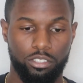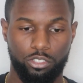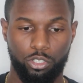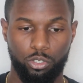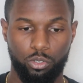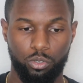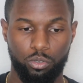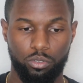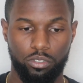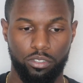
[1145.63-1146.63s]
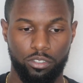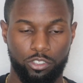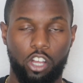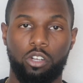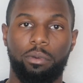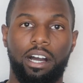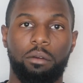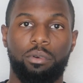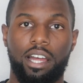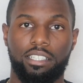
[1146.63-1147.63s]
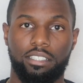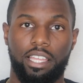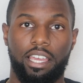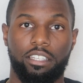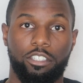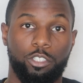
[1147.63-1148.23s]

to talk about a product that